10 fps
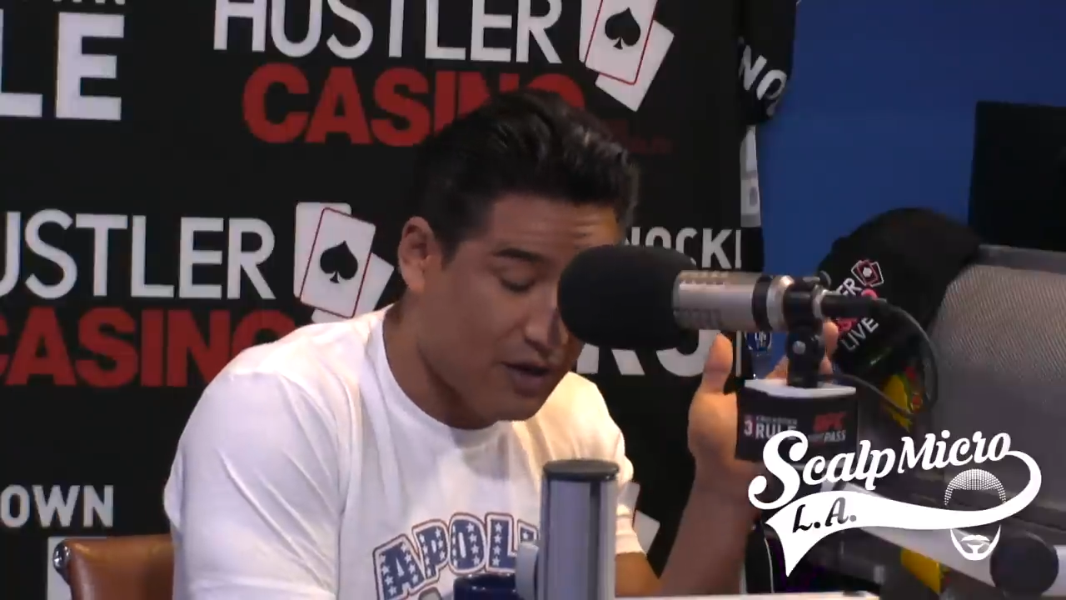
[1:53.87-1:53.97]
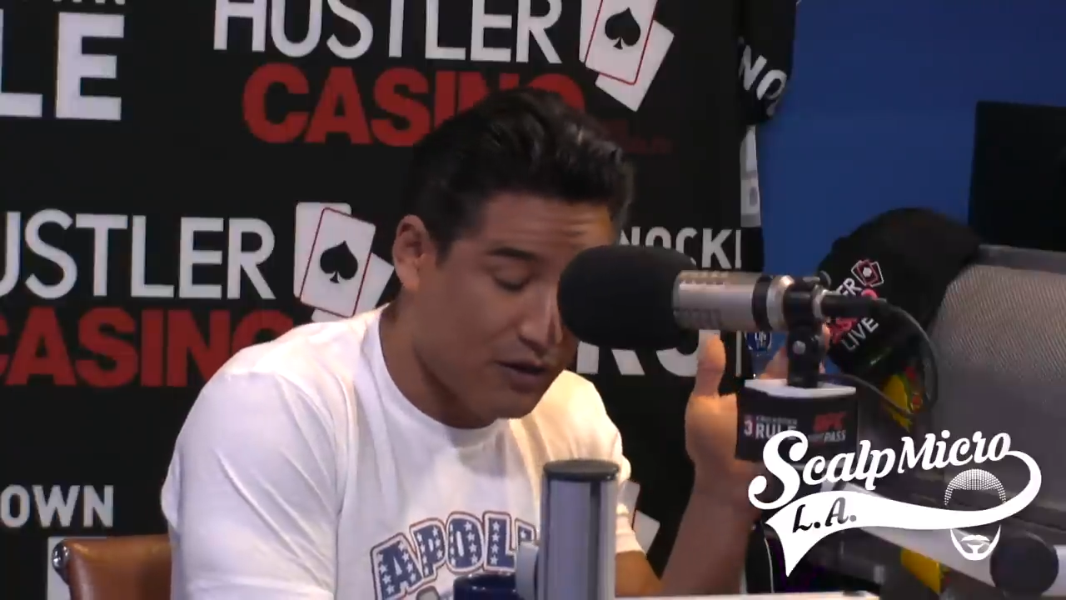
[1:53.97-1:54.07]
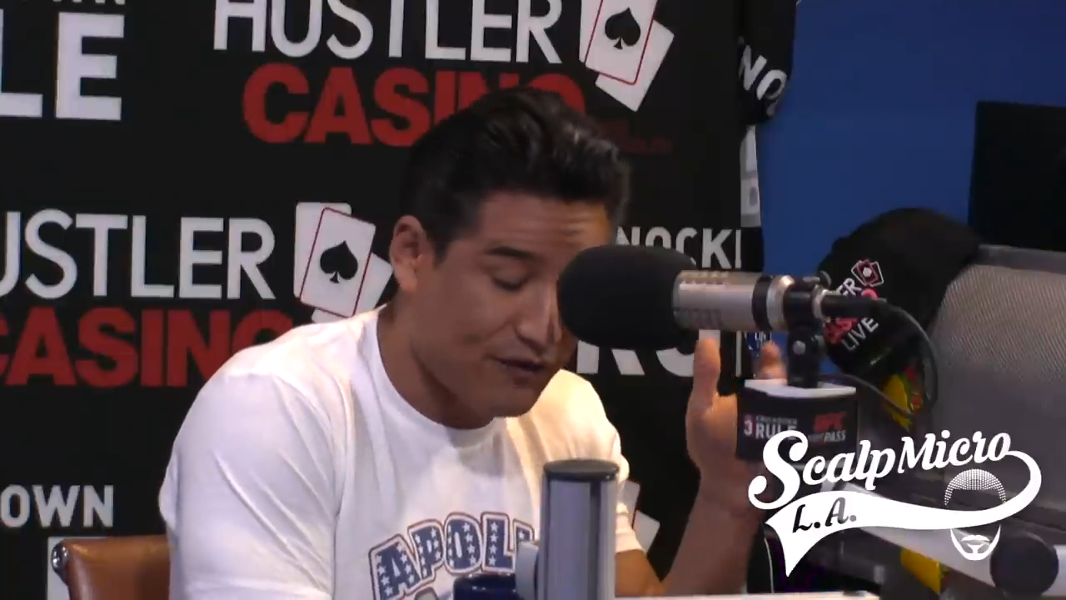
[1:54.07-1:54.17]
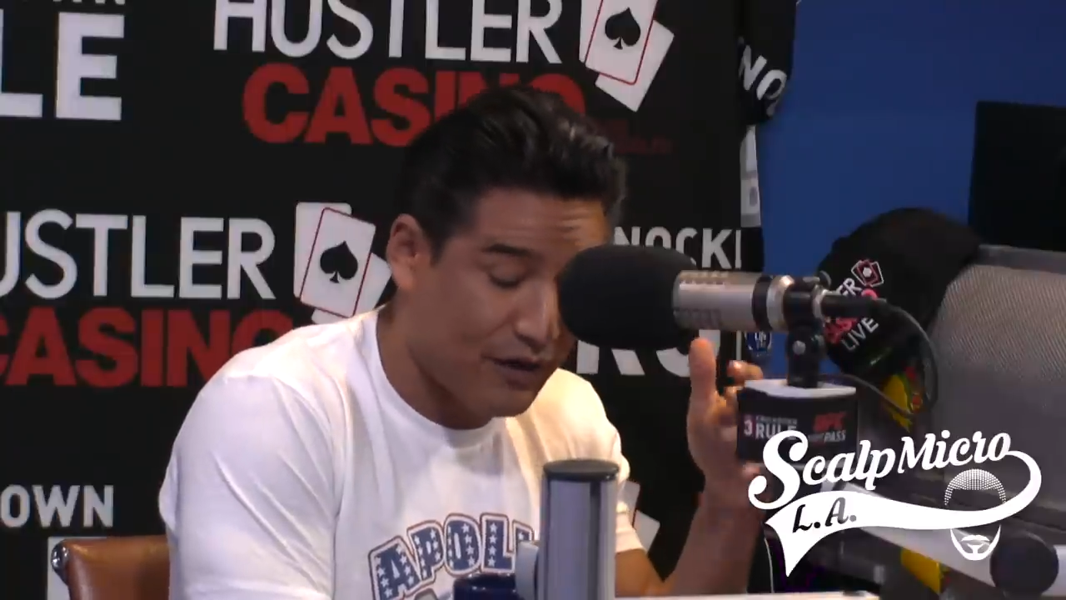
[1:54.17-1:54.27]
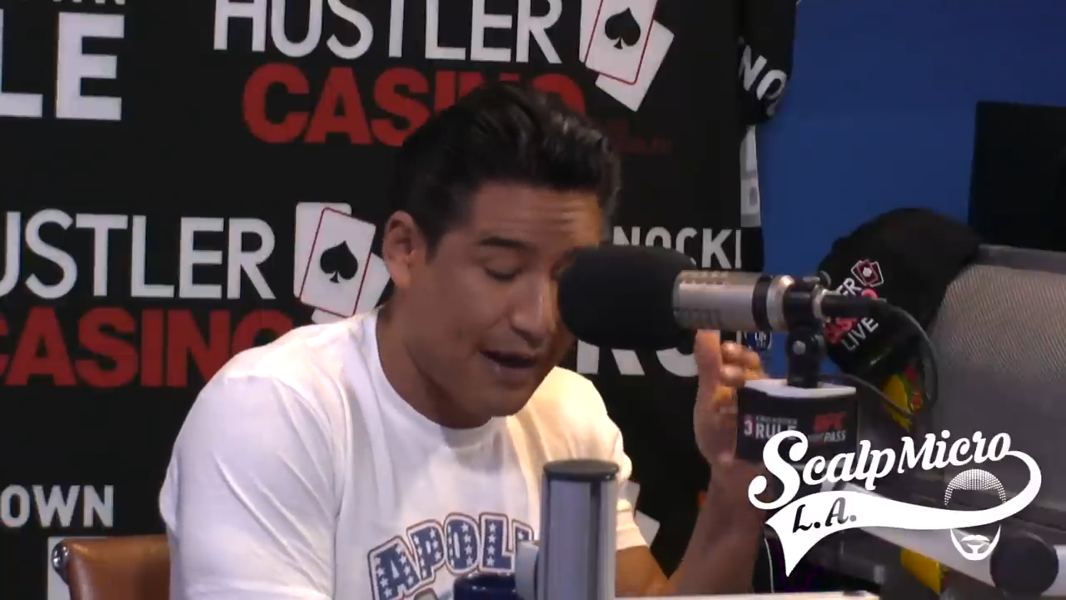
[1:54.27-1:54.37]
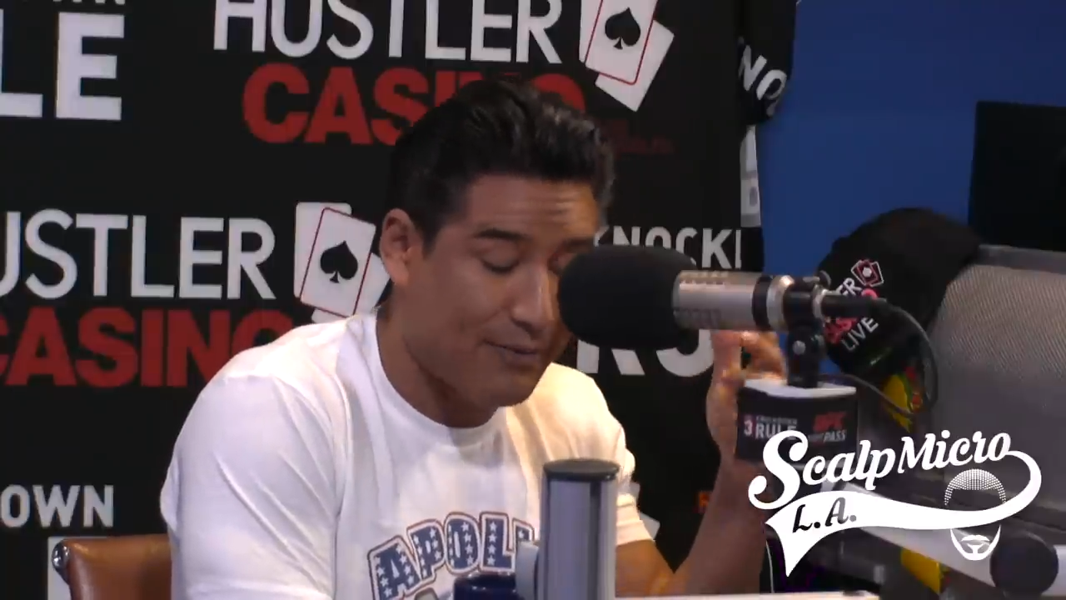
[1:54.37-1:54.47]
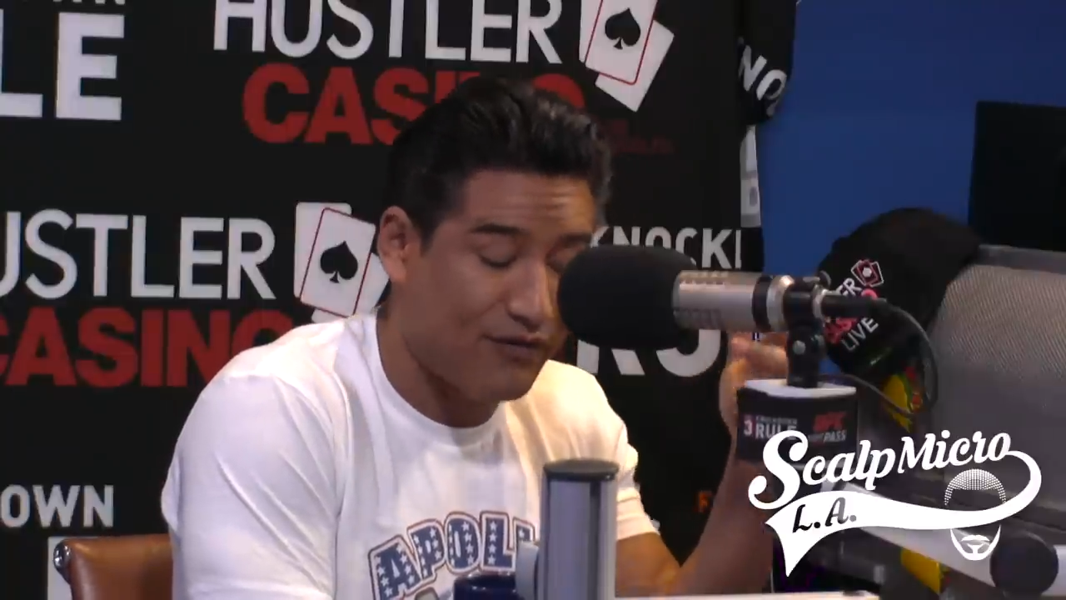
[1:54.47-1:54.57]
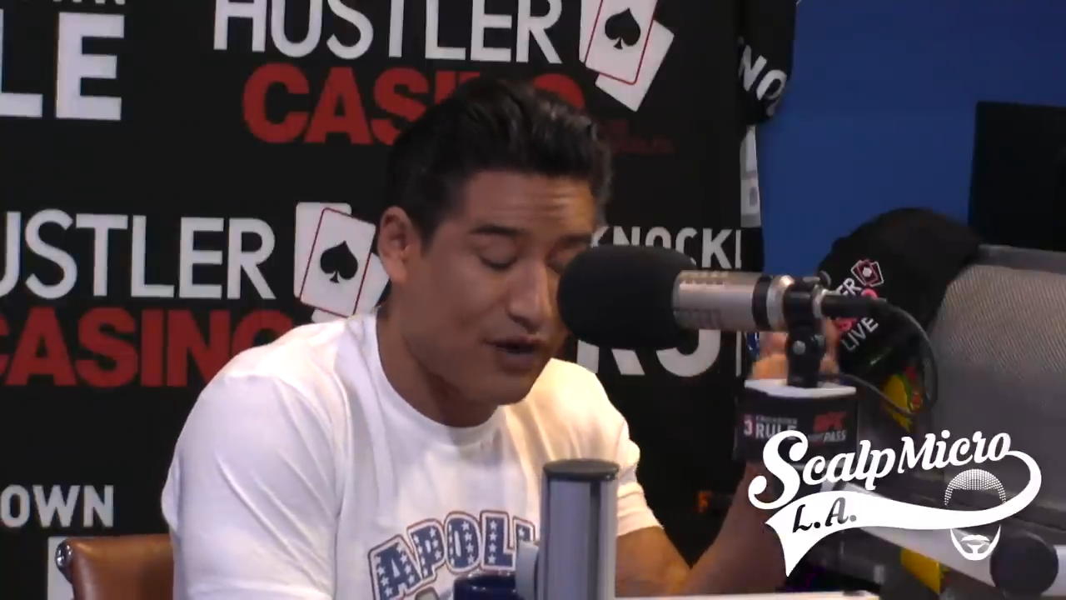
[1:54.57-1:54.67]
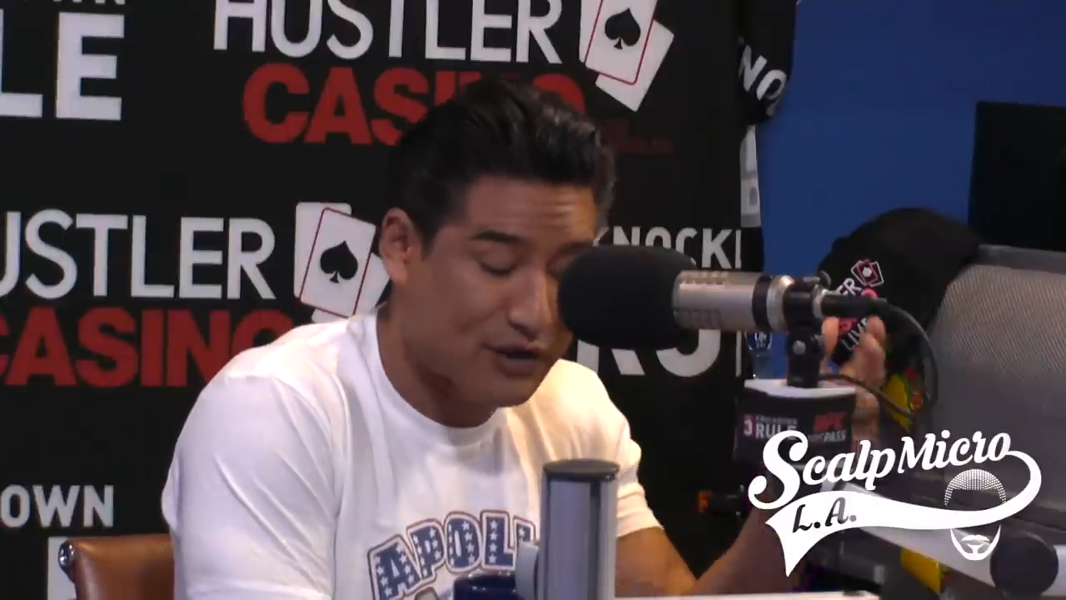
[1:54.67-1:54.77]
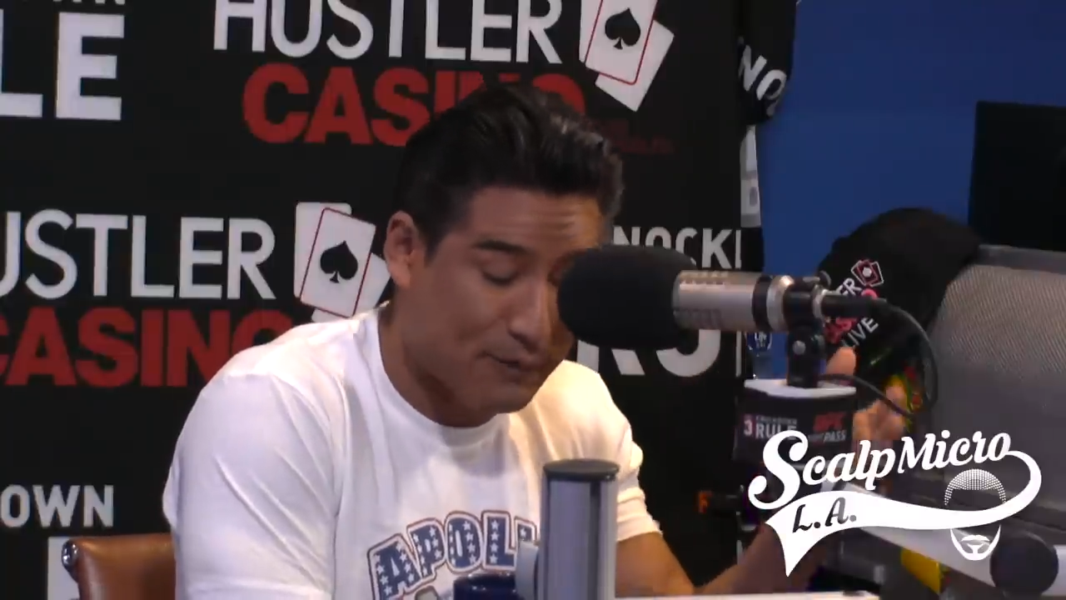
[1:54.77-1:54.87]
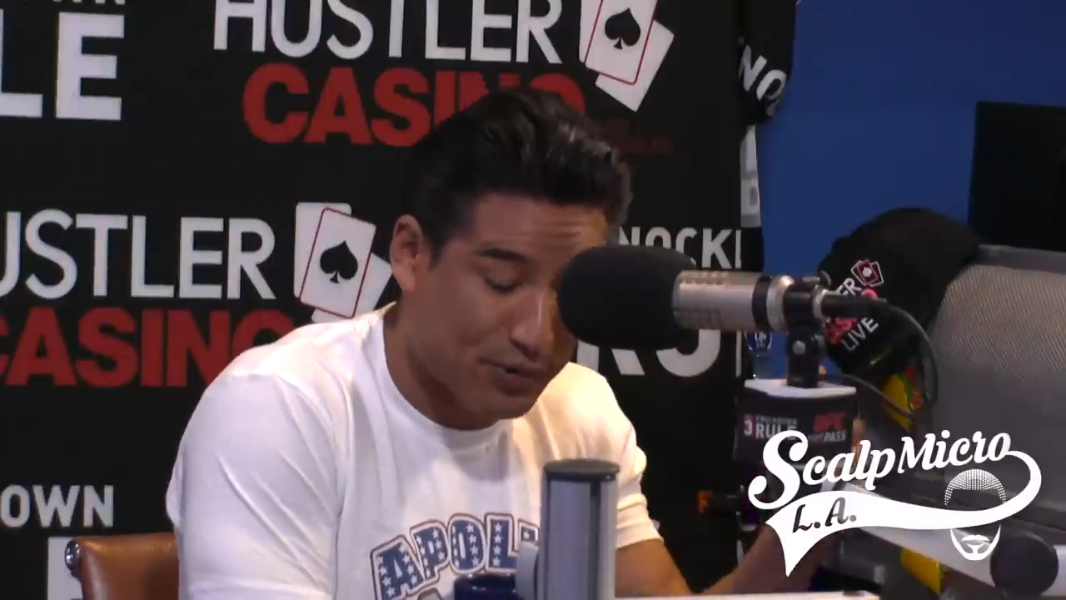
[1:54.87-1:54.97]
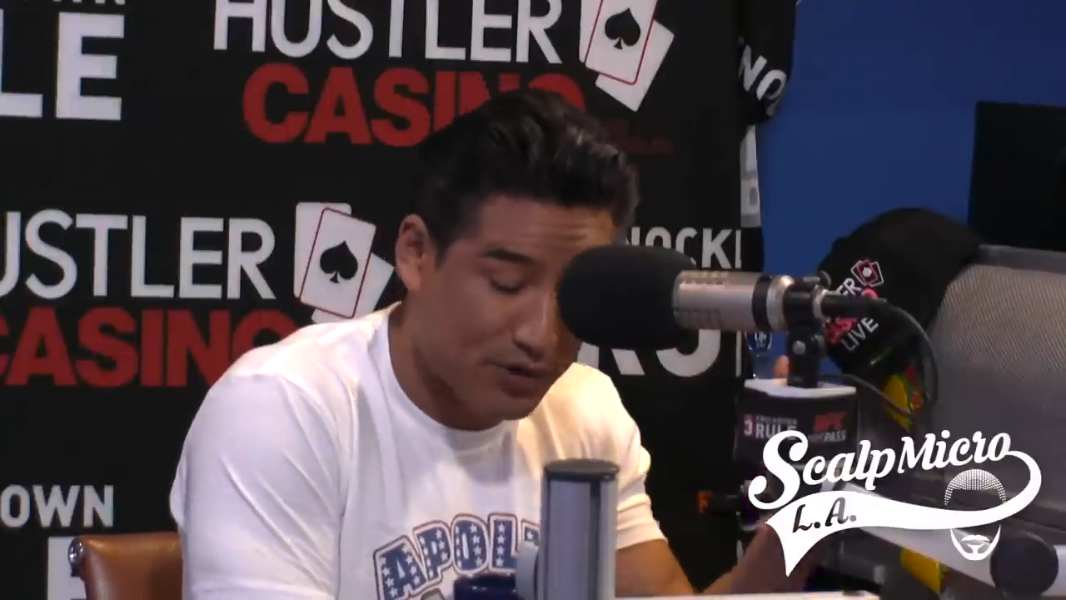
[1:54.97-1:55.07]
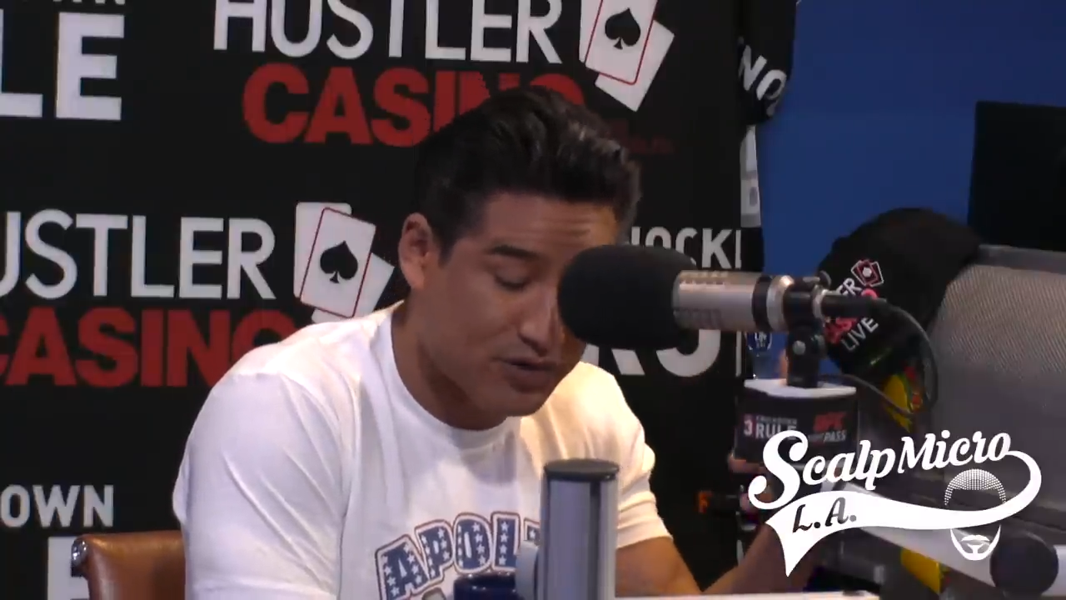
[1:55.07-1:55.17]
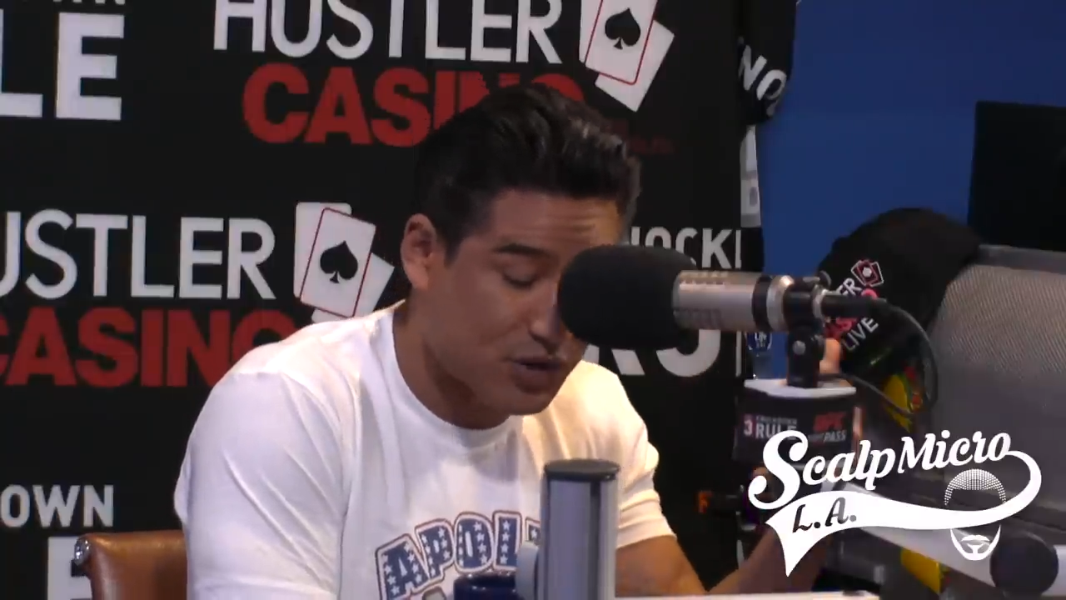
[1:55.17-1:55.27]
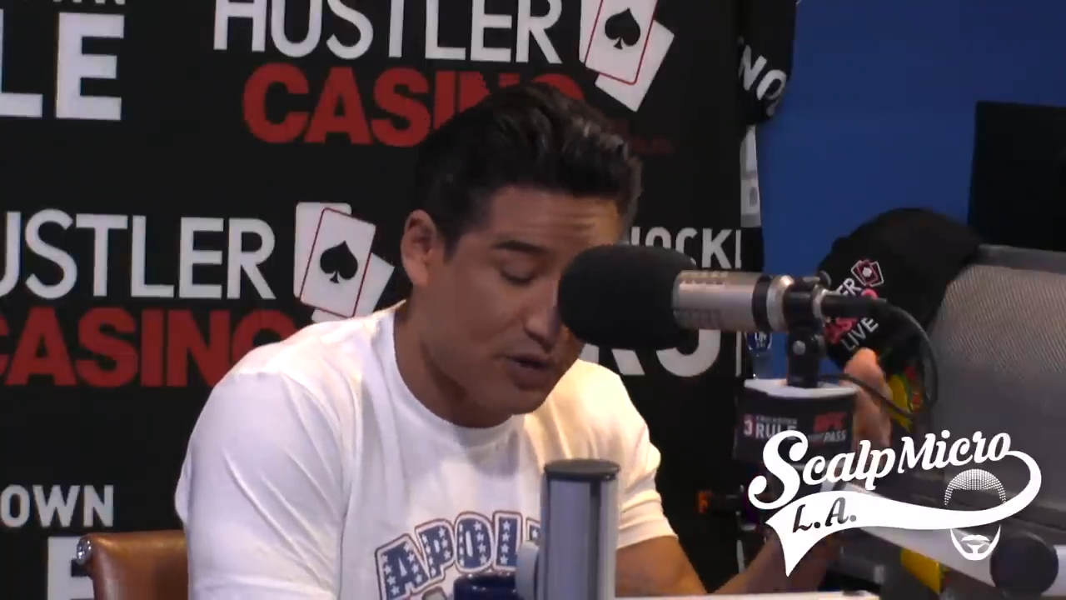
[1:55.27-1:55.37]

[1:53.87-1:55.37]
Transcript: good for camouflaging burns or